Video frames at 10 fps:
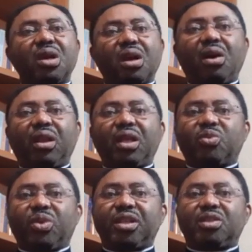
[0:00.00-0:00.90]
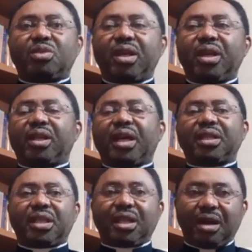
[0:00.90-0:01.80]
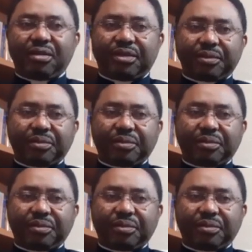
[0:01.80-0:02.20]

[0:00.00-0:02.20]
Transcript: God is willing to heal and to love.